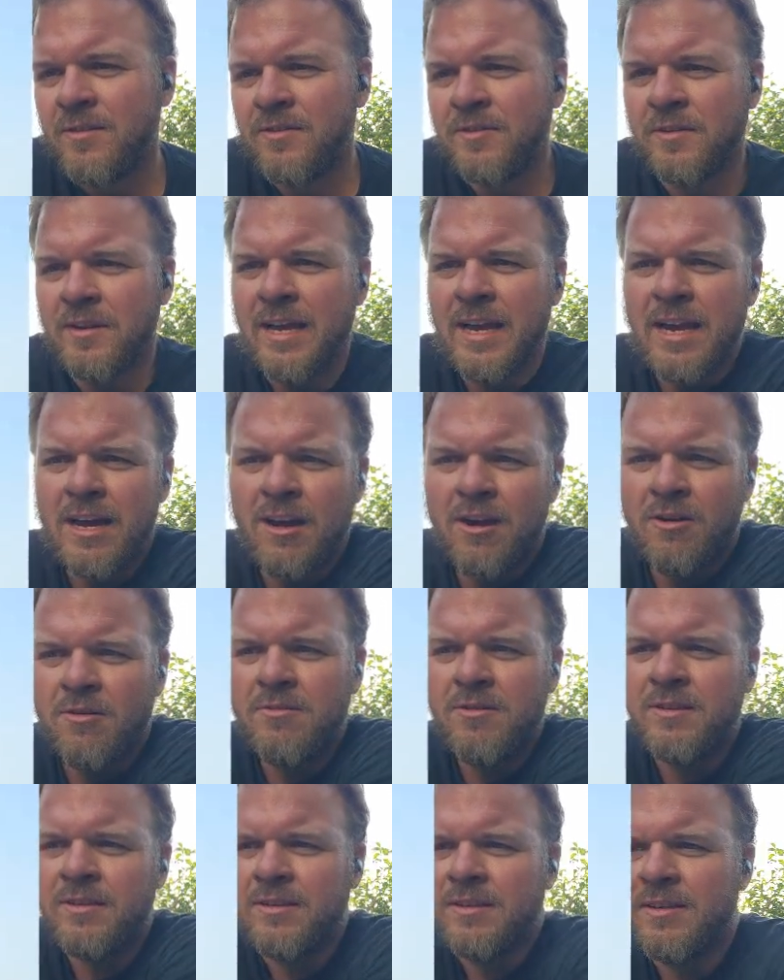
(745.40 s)
So
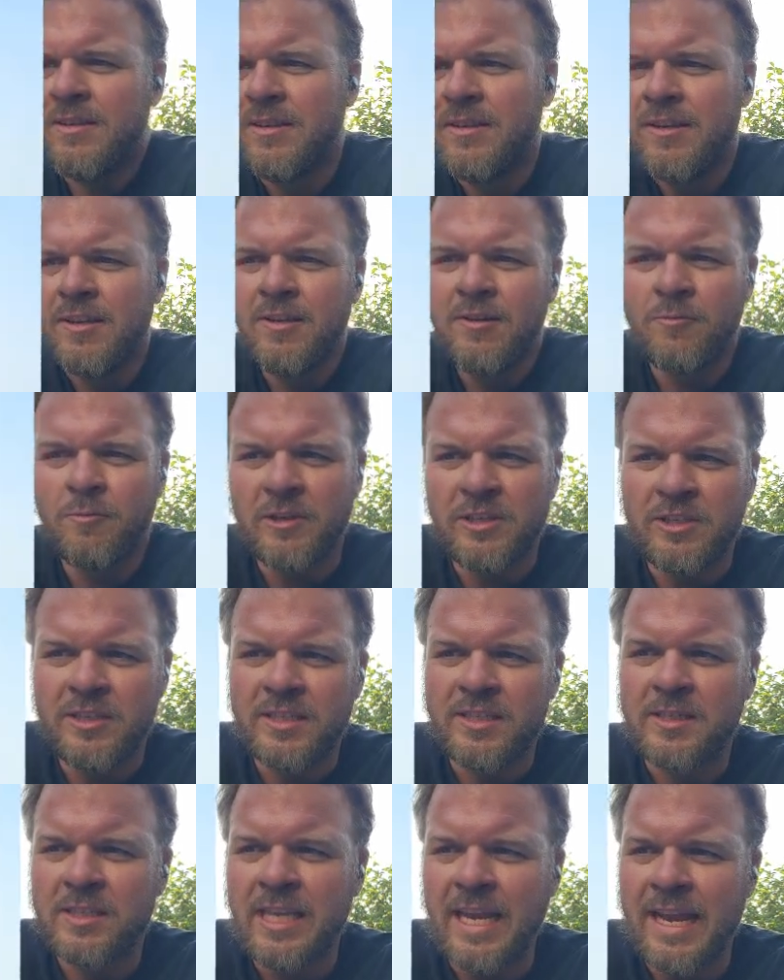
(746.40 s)
now we
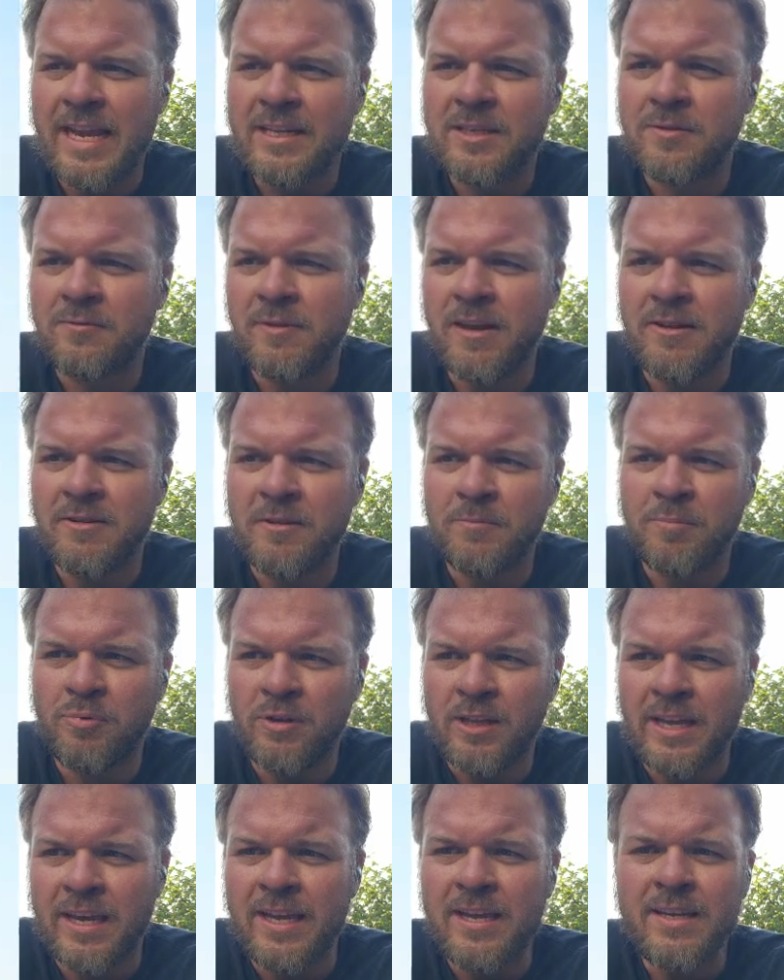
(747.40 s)
just dance around and
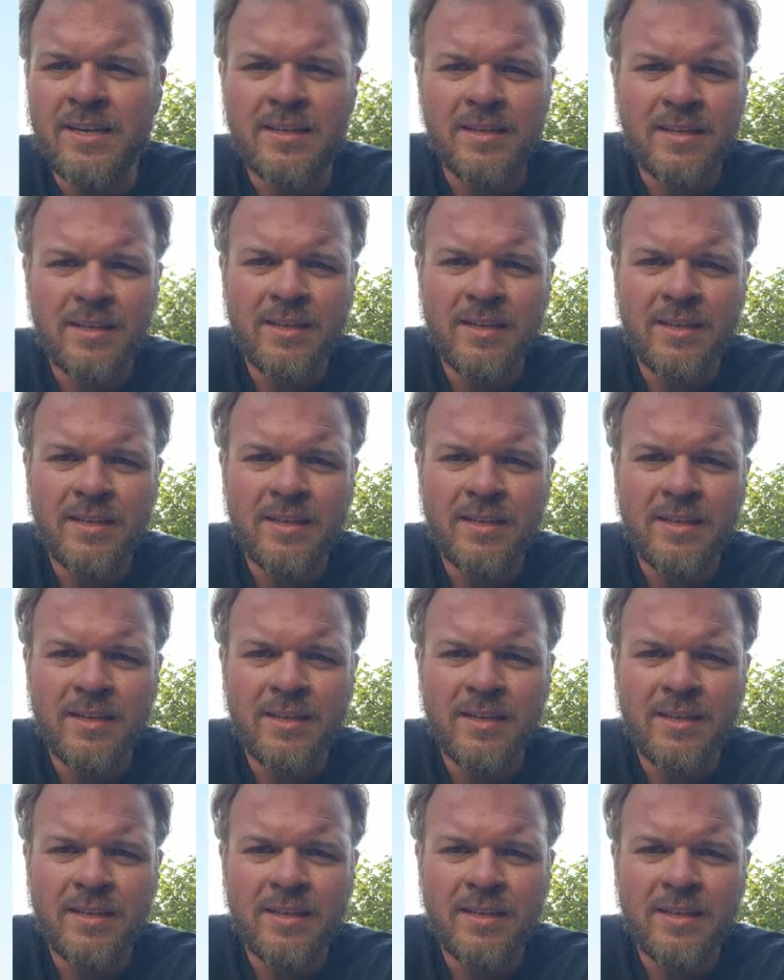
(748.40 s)
play,